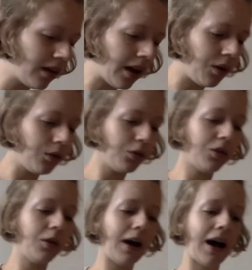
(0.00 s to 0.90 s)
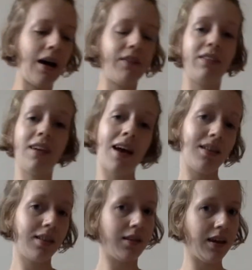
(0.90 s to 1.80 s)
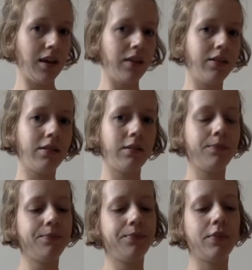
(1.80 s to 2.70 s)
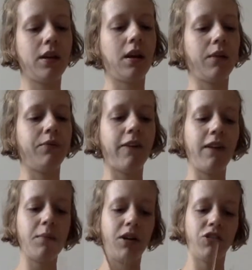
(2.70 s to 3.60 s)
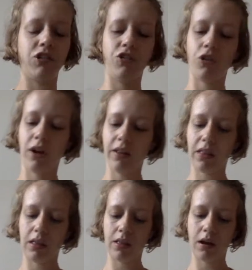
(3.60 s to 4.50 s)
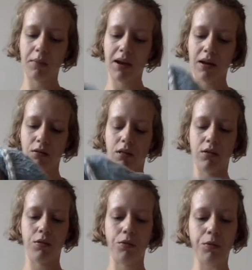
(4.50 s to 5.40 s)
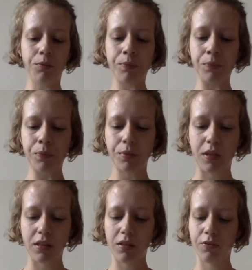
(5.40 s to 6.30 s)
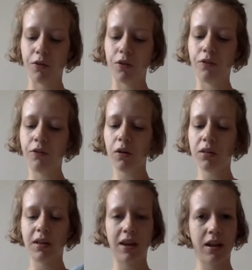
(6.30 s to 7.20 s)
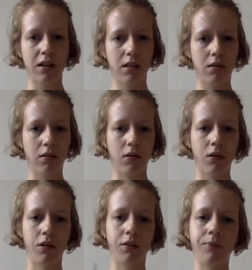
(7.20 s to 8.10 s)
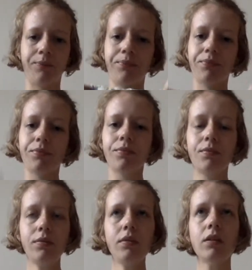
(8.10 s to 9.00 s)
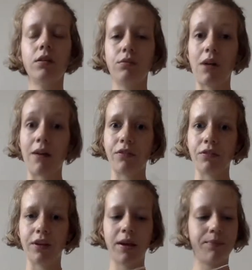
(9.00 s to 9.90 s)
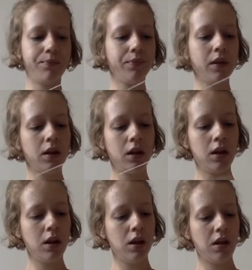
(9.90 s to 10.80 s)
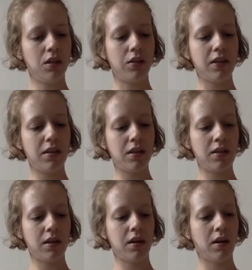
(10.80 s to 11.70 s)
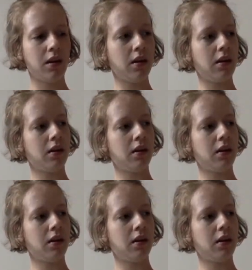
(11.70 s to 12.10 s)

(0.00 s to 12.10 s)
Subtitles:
I also have a test knit that I'm very much enjoying. This is coming out soon. This is for Flossy Knits on Ravelry. So this is a